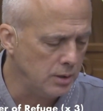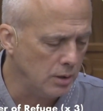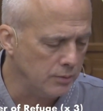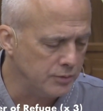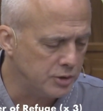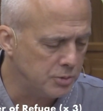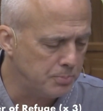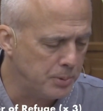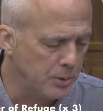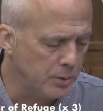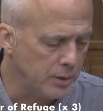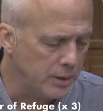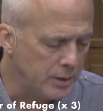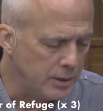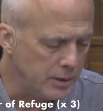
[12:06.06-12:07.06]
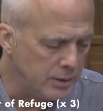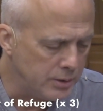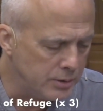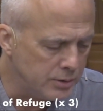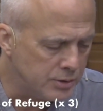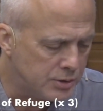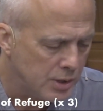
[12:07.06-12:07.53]
of spirit. It
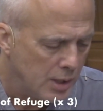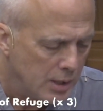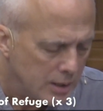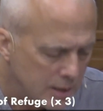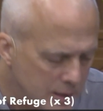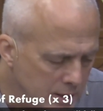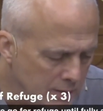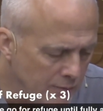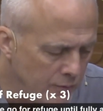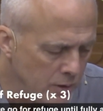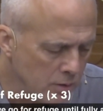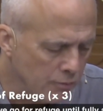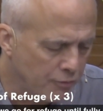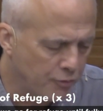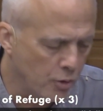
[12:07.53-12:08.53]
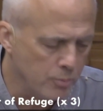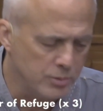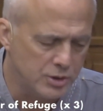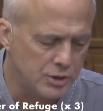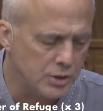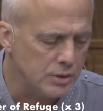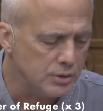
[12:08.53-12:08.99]
is giving from
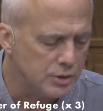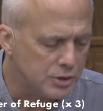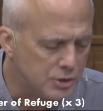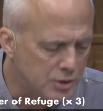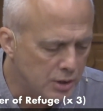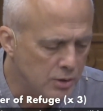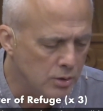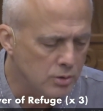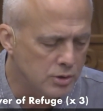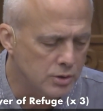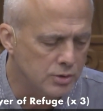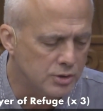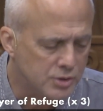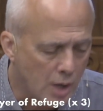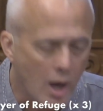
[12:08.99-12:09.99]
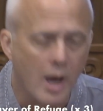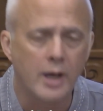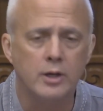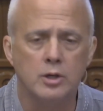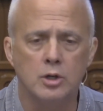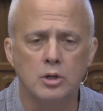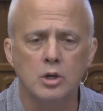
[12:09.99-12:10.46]
sincere
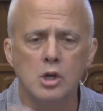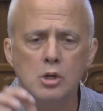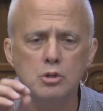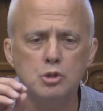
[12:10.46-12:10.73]
desire